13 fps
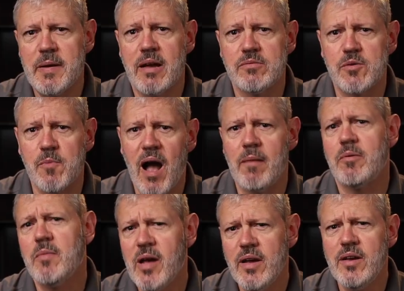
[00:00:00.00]
becomes a
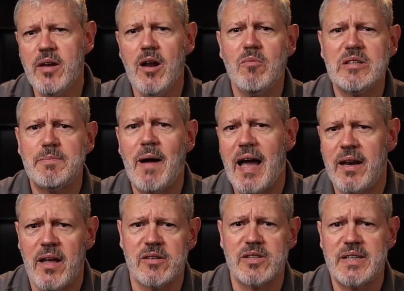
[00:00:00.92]
problem, you can always buy
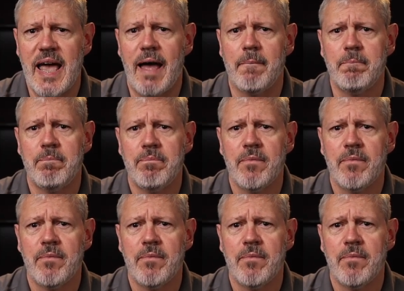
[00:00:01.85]
another set.